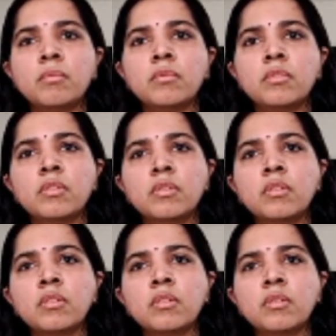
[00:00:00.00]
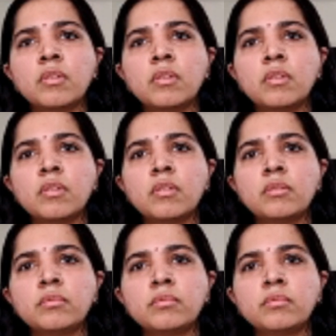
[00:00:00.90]

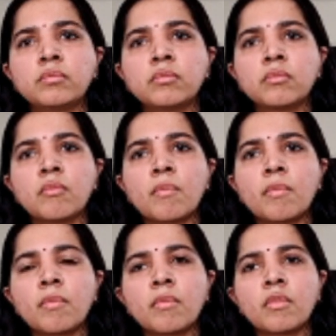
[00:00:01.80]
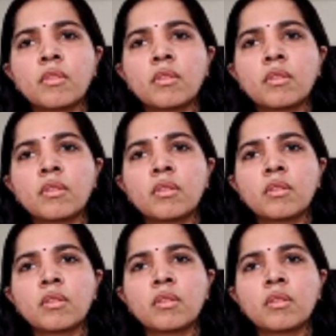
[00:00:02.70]

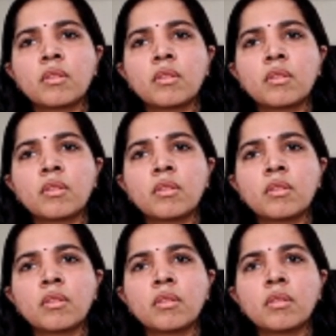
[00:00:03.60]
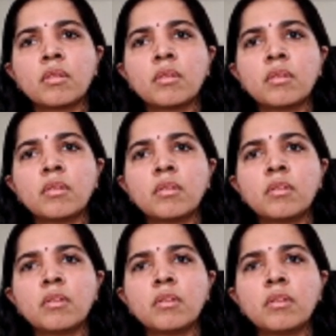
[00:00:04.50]

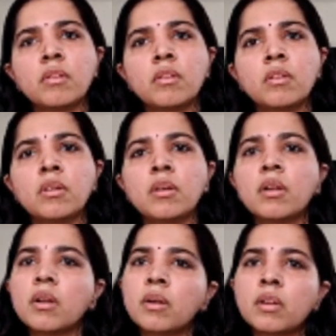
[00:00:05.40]
No words are spoken by the person on screen.